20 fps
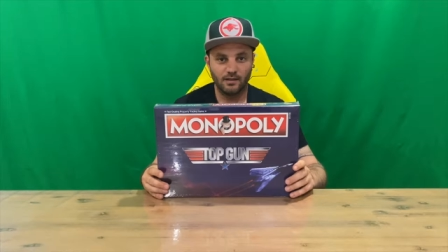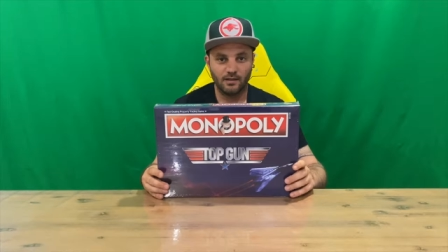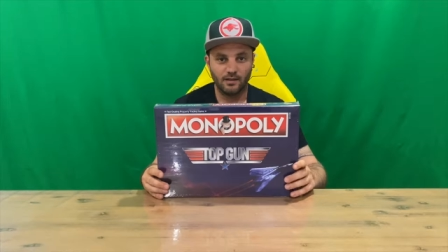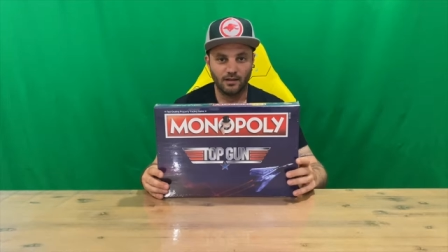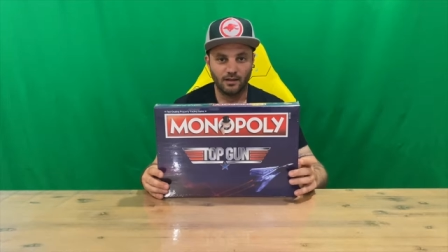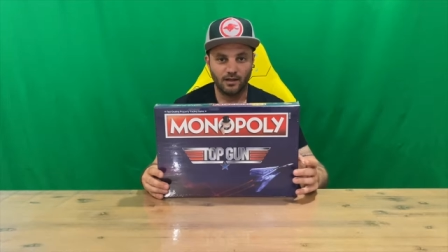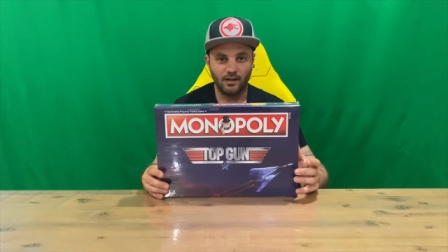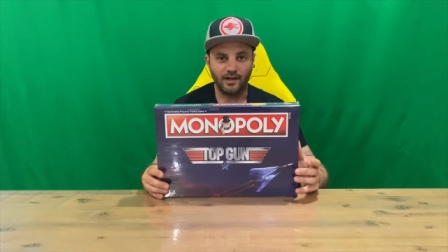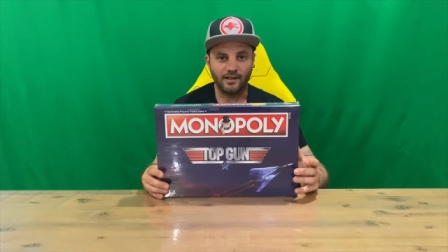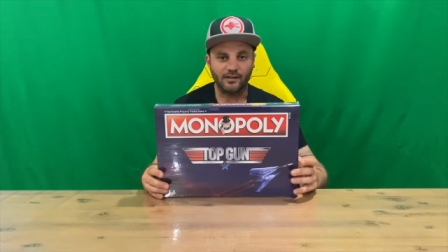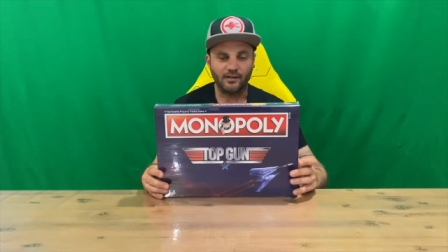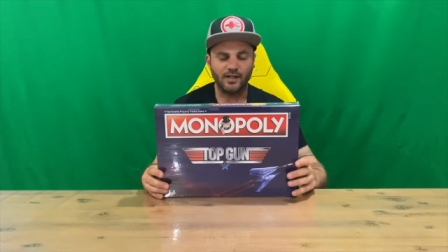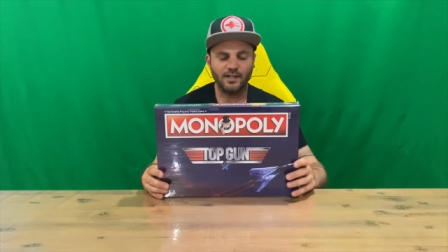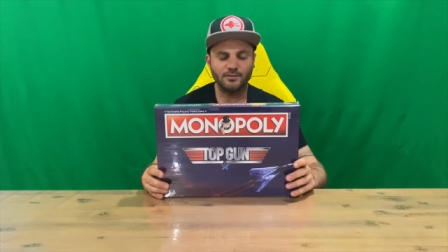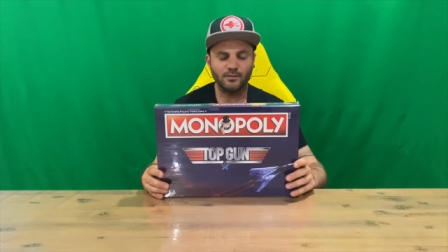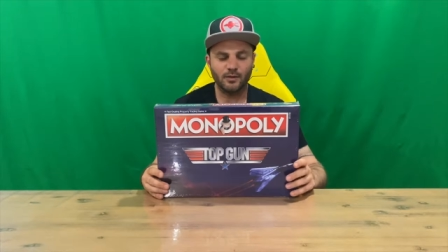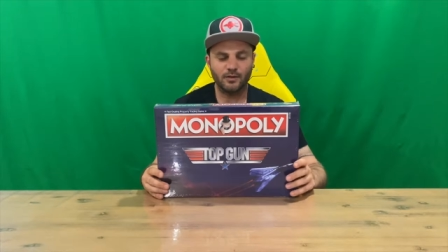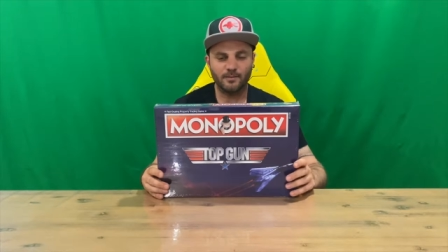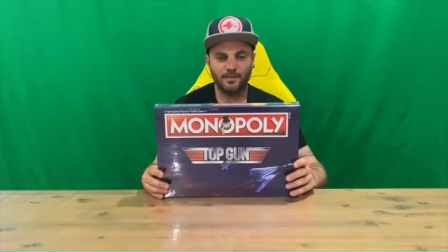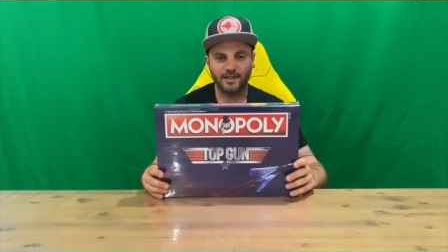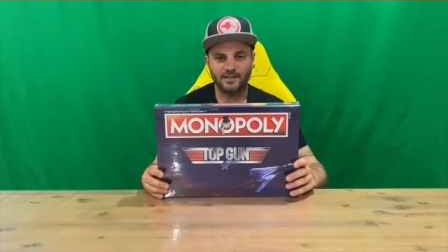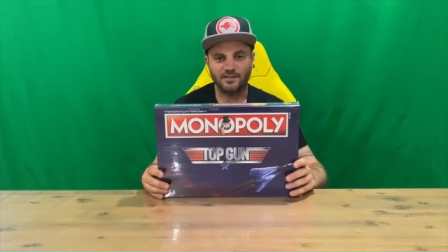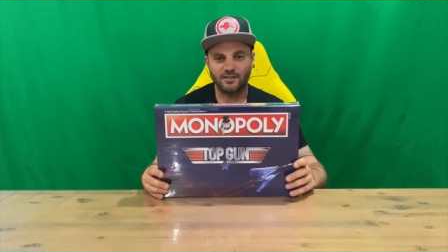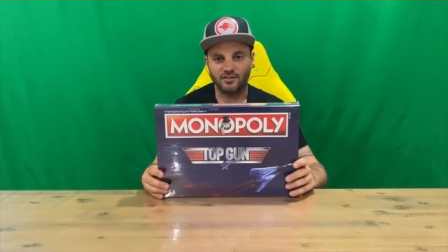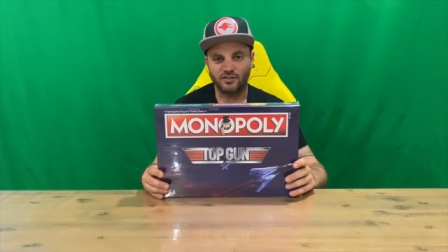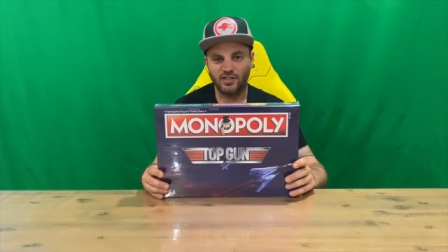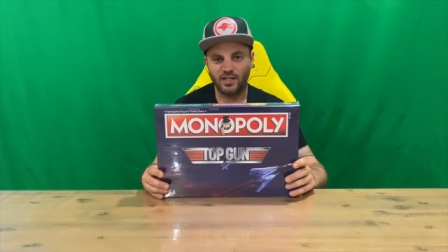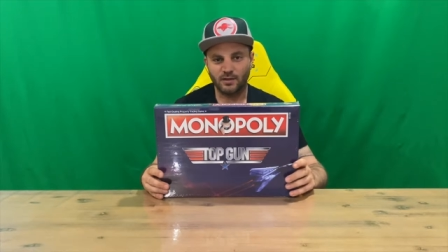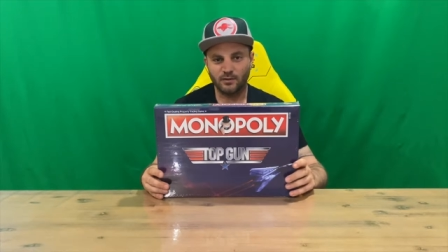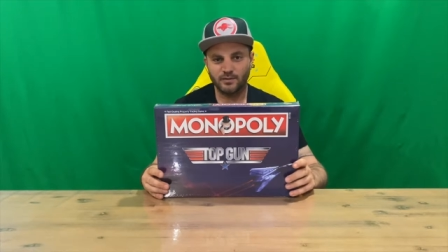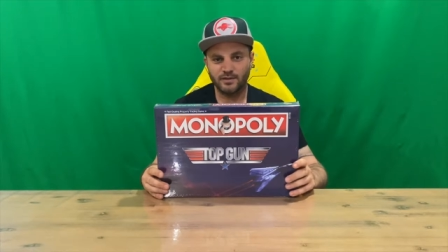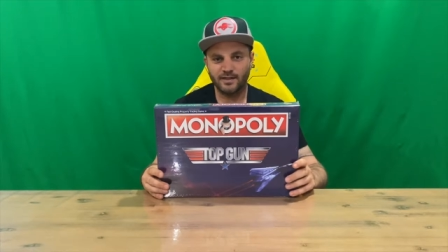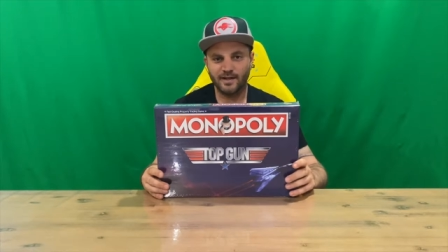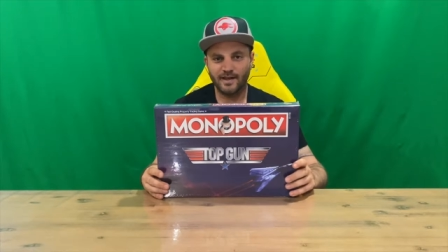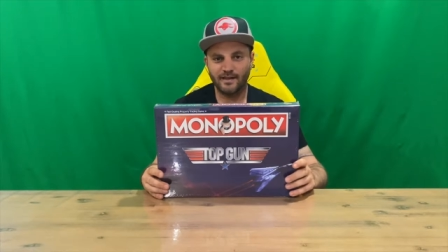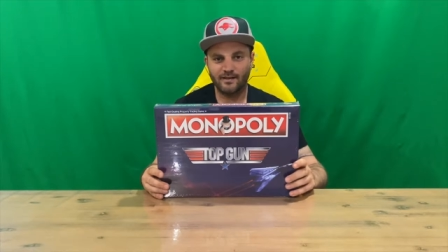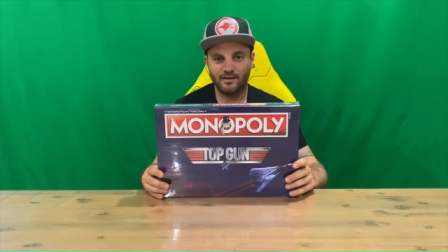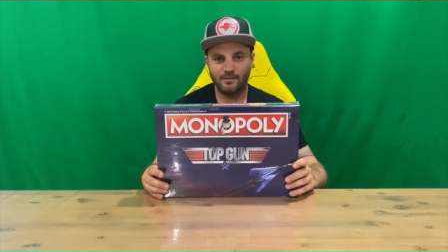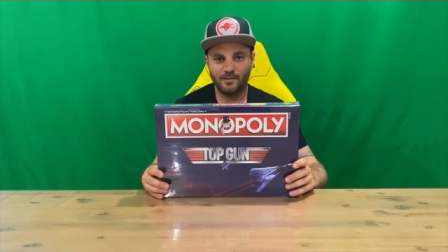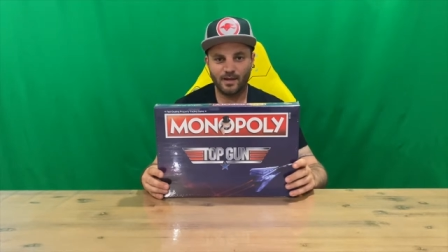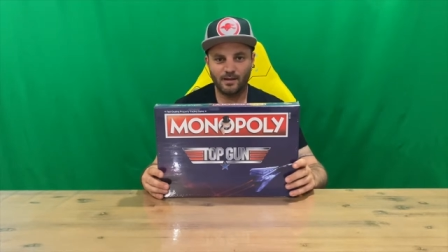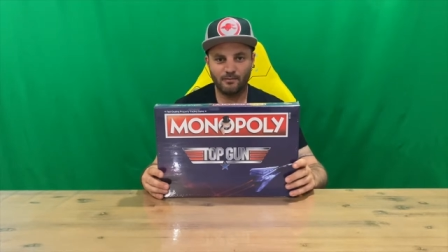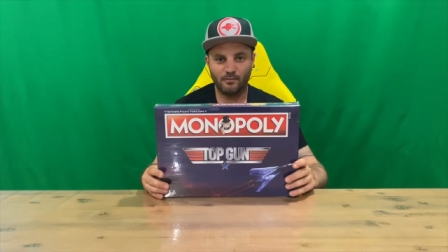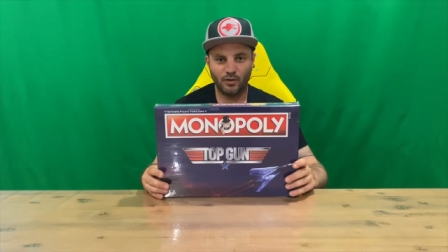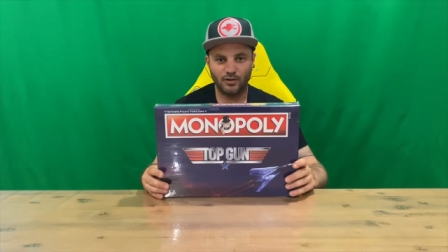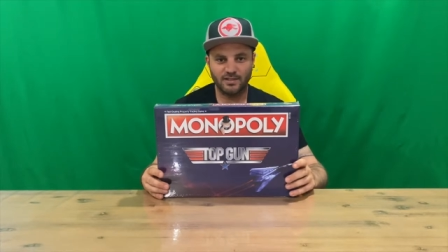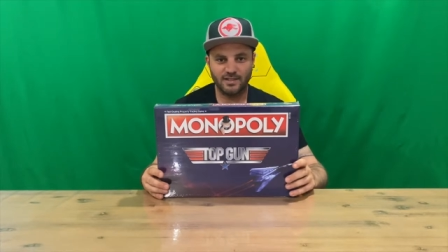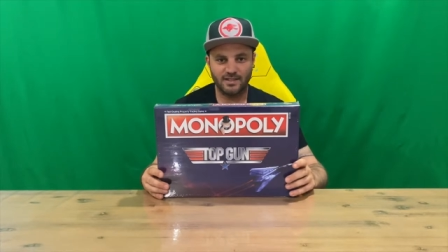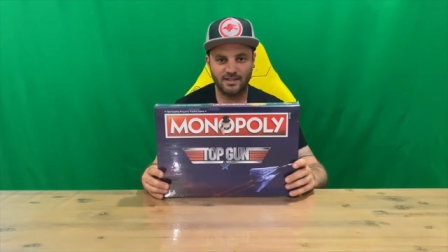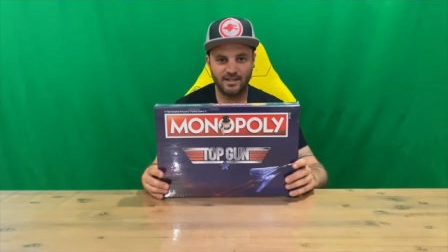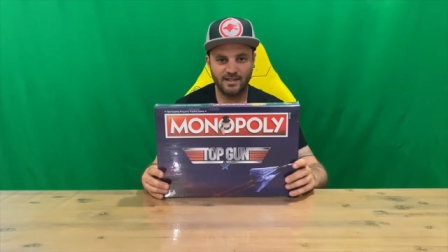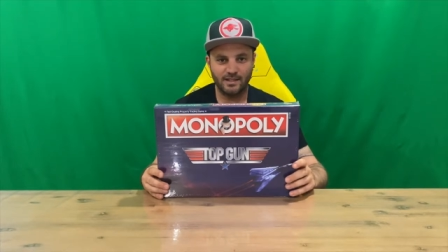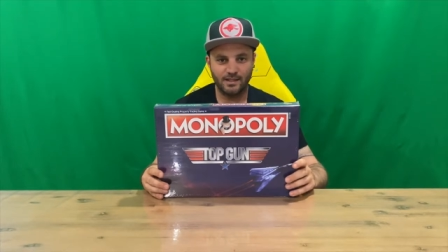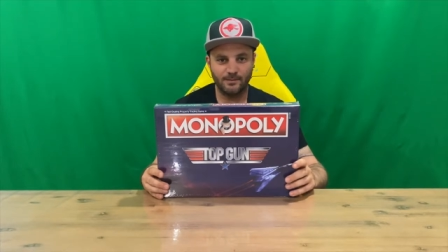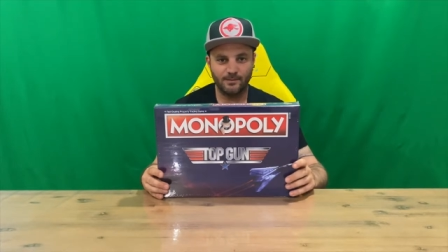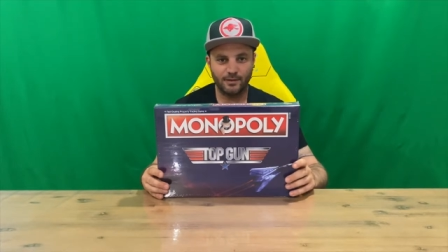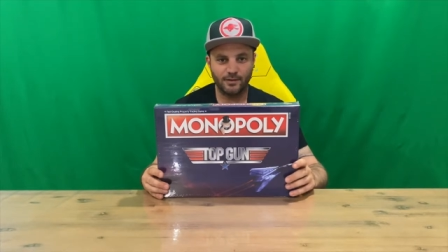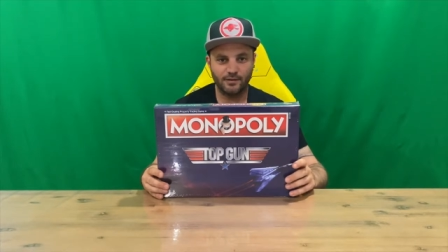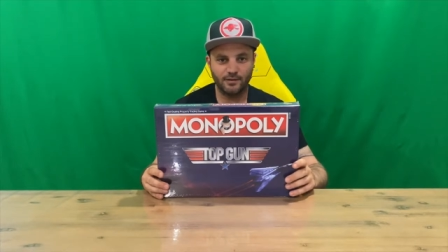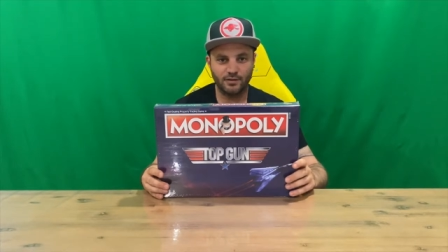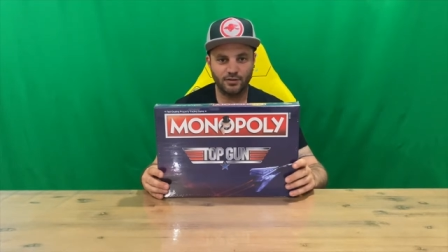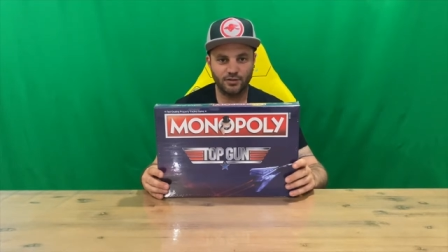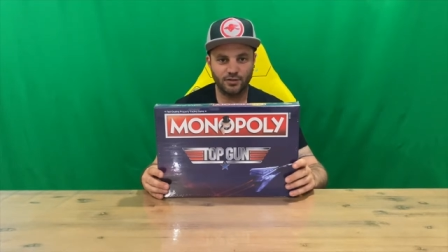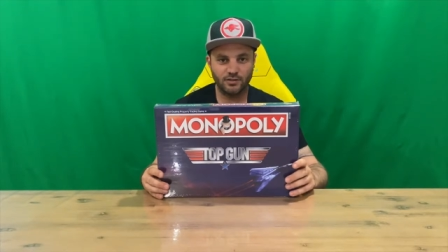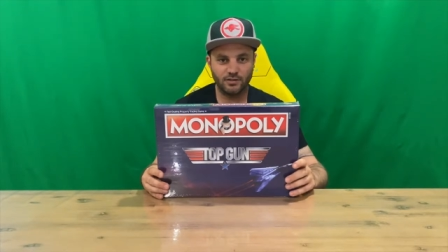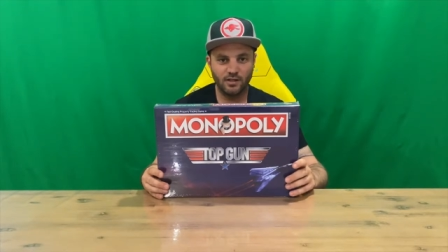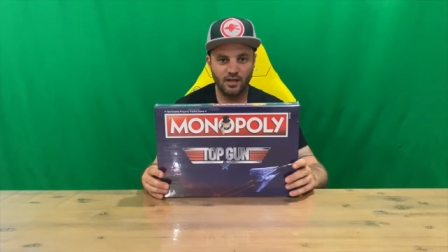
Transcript: Hi guys, welcome back to the channel. Today we're going to be unboxing the limited edition